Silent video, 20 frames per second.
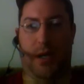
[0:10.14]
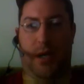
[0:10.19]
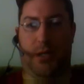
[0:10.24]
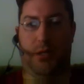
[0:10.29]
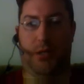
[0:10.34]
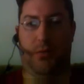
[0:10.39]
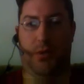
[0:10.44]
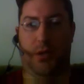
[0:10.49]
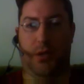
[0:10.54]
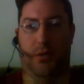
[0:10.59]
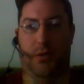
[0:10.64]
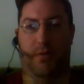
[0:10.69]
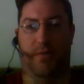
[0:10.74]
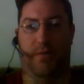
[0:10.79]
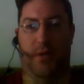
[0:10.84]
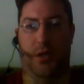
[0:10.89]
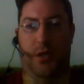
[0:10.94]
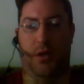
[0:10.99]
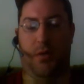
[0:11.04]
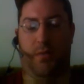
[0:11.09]
back to you with another
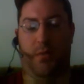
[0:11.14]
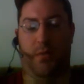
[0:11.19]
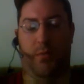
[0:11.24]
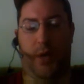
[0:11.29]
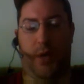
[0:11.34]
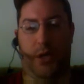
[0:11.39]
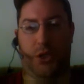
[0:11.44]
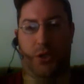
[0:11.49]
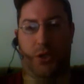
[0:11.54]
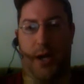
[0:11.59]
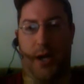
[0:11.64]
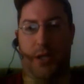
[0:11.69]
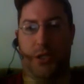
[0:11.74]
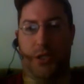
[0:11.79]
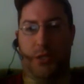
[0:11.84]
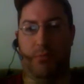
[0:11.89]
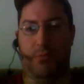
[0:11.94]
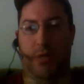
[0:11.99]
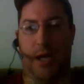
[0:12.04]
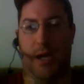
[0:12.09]
video for my
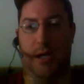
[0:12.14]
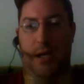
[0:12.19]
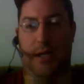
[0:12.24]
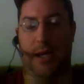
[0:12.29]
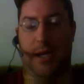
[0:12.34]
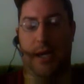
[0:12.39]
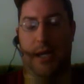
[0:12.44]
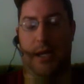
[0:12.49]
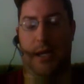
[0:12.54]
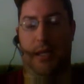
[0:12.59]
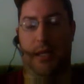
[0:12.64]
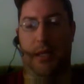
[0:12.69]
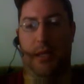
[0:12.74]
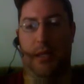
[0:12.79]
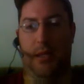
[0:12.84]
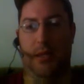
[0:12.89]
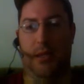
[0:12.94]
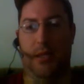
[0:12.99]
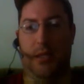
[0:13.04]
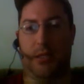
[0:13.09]
strategy blog. And
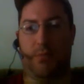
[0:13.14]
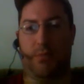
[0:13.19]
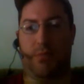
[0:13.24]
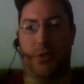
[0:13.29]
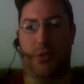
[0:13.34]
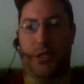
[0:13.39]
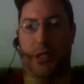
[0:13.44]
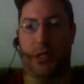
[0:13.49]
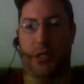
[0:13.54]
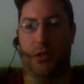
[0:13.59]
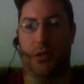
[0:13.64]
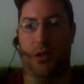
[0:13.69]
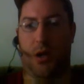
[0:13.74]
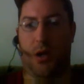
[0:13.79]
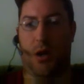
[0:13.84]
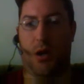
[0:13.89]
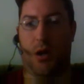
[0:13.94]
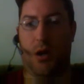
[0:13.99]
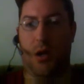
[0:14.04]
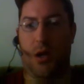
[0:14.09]
in this
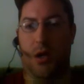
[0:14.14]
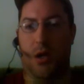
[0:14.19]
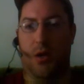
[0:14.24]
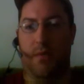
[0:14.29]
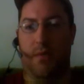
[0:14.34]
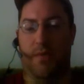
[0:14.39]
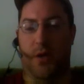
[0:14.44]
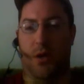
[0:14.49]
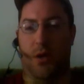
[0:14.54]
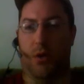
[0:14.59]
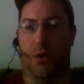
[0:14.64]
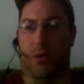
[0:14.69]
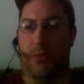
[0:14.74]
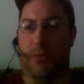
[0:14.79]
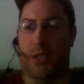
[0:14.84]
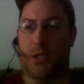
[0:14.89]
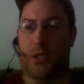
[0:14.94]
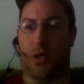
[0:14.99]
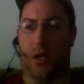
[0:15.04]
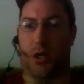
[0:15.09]
particular video what I'm
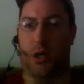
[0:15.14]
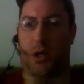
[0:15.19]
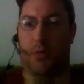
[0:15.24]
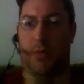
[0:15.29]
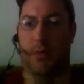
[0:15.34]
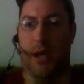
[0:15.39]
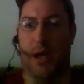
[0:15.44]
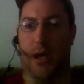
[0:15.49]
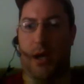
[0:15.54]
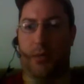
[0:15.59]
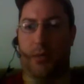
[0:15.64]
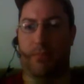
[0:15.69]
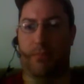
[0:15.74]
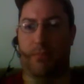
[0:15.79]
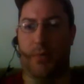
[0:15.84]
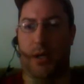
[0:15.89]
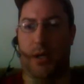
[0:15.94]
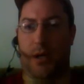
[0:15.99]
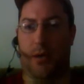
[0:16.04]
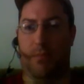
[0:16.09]
going to be talking about
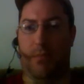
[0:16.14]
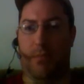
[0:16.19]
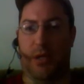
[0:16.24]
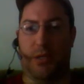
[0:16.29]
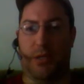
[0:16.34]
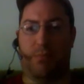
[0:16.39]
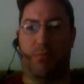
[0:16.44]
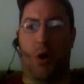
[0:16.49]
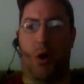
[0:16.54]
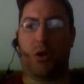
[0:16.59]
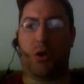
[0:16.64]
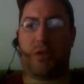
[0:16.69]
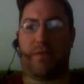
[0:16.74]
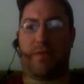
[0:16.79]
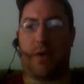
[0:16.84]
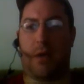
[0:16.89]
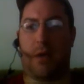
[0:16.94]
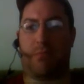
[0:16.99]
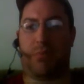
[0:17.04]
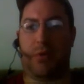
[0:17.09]
is
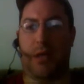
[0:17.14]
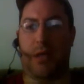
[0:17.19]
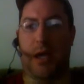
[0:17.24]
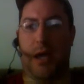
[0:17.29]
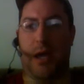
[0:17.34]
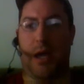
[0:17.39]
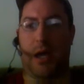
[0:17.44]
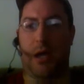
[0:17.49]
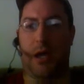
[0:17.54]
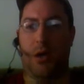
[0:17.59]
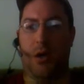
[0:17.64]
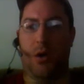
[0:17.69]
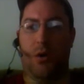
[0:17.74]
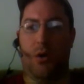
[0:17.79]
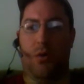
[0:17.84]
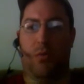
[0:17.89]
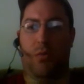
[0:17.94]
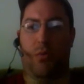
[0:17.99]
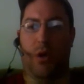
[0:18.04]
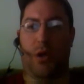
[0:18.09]
post-flop play
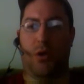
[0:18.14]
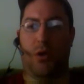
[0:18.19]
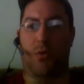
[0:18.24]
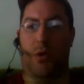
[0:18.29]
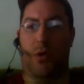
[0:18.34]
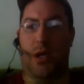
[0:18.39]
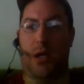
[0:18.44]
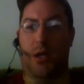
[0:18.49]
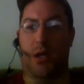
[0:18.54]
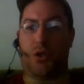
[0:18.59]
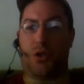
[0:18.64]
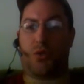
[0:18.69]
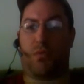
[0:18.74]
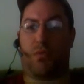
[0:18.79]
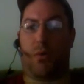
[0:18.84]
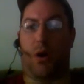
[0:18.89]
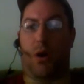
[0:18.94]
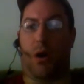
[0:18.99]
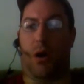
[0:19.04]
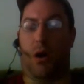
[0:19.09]
when you hit a
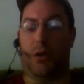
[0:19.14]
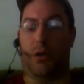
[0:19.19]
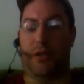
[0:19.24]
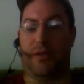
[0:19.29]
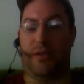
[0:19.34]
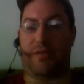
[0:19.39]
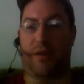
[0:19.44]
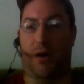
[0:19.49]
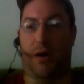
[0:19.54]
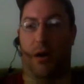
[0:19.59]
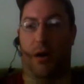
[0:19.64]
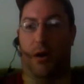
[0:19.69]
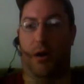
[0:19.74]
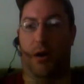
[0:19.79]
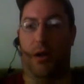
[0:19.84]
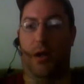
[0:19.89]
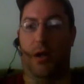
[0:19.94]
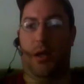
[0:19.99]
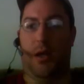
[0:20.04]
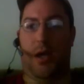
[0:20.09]
draw on the turn
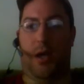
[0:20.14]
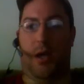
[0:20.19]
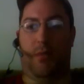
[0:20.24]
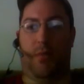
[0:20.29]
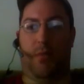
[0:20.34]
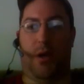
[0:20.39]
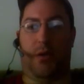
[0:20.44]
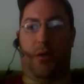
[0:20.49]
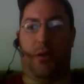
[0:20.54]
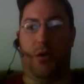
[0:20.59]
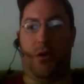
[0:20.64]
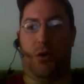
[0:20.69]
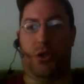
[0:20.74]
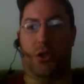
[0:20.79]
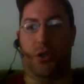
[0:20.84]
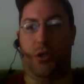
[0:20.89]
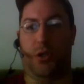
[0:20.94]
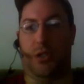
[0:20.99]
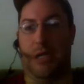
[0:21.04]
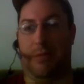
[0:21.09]
and whether you
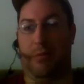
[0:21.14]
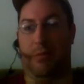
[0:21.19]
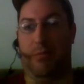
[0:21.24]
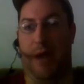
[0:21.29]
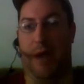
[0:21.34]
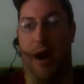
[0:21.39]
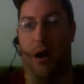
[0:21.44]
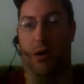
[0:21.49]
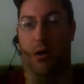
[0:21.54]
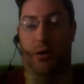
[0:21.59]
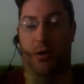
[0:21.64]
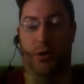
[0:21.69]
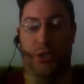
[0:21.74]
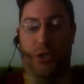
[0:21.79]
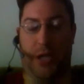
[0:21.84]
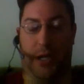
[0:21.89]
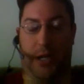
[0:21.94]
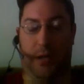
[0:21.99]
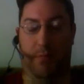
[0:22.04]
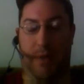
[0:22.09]
should double barrel or
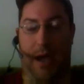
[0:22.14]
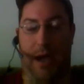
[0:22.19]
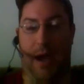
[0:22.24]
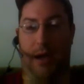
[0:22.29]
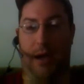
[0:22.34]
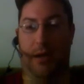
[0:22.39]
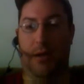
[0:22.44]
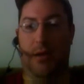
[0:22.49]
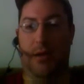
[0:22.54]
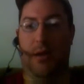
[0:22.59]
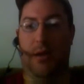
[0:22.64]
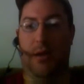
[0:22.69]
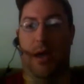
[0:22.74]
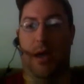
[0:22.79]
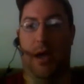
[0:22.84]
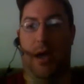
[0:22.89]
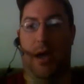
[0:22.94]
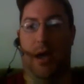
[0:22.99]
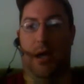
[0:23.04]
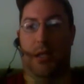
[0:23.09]
check it back.
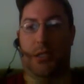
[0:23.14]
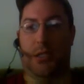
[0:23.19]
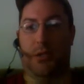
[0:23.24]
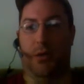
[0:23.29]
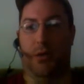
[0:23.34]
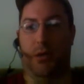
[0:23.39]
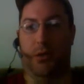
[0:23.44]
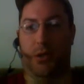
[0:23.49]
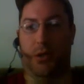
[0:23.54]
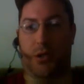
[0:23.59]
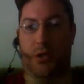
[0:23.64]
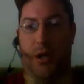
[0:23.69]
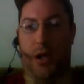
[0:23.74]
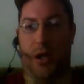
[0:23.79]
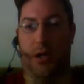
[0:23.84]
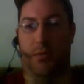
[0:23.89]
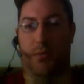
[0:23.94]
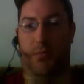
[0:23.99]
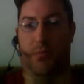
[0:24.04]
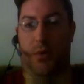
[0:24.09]
And to
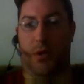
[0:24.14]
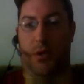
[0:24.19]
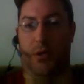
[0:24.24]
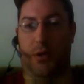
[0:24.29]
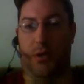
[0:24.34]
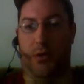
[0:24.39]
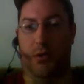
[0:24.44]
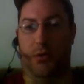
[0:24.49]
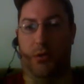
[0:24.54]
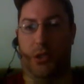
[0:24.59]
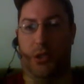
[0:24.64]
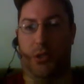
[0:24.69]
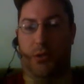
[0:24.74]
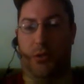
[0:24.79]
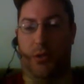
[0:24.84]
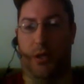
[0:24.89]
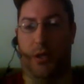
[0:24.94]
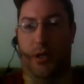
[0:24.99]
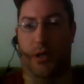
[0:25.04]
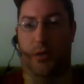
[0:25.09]
illustrate one of those
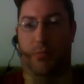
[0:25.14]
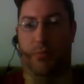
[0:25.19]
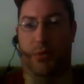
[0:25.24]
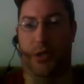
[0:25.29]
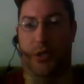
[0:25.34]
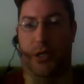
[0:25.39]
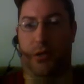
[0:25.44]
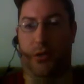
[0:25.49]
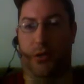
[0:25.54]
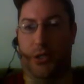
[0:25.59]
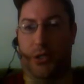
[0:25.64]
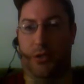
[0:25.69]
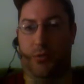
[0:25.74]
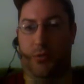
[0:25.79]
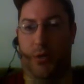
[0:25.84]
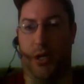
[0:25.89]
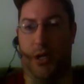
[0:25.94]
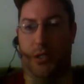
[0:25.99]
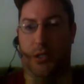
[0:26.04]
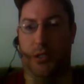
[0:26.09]
particular
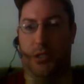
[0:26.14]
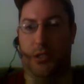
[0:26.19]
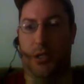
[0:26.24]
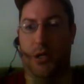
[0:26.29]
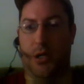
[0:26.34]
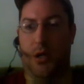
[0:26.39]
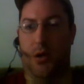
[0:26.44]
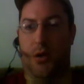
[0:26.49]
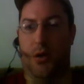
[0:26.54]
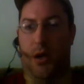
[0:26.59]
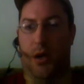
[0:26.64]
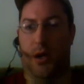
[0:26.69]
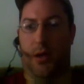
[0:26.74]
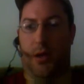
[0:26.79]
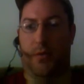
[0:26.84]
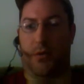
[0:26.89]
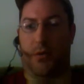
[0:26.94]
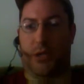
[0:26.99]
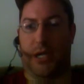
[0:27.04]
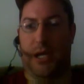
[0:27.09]
situations,
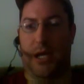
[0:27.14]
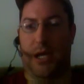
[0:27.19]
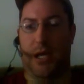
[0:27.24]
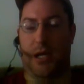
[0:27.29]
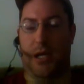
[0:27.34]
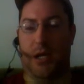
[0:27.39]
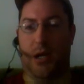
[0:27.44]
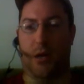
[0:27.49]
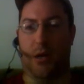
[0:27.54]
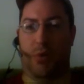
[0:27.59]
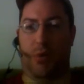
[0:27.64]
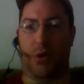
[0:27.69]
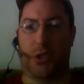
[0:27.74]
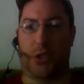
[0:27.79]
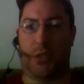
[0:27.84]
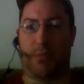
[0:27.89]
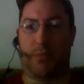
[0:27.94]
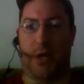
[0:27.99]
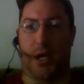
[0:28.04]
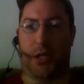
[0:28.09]
there's a hand here
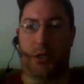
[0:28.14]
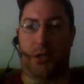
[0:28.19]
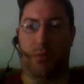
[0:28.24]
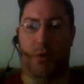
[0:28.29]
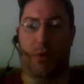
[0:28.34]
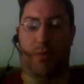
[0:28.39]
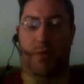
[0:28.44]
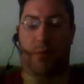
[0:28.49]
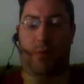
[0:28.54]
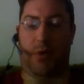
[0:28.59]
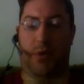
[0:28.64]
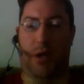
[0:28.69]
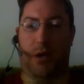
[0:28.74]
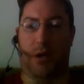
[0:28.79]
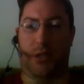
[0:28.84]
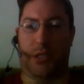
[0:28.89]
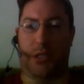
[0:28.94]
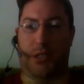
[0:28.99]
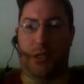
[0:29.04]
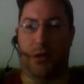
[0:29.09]
posted by actually one of our
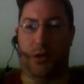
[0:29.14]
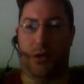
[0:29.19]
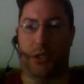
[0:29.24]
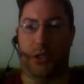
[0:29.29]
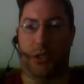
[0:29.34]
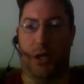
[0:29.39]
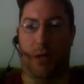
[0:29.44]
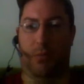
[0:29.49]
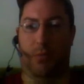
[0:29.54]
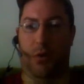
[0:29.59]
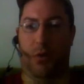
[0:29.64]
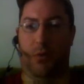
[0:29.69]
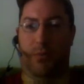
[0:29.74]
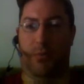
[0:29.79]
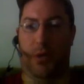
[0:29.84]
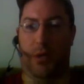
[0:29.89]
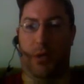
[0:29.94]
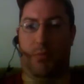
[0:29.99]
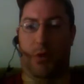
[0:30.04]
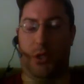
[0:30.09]
players that's in our Skype group,
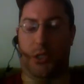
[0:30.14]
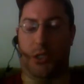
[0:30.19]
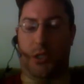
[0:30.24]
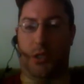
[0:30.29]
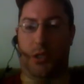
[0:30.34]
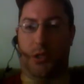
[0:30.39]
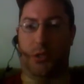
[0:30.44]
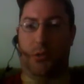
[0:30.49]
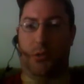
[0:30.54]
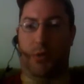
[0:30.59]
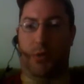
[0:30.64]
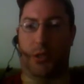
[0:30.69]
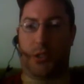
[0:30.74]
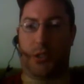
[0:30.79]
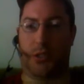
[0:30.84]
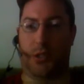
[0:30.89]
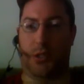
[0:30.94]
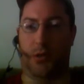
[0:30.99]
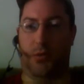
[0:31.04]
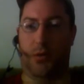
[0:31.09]
and he posted it on
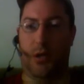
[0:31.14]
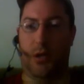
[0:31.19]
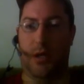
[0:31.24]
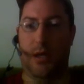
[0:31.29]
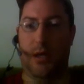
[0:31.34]
2+2.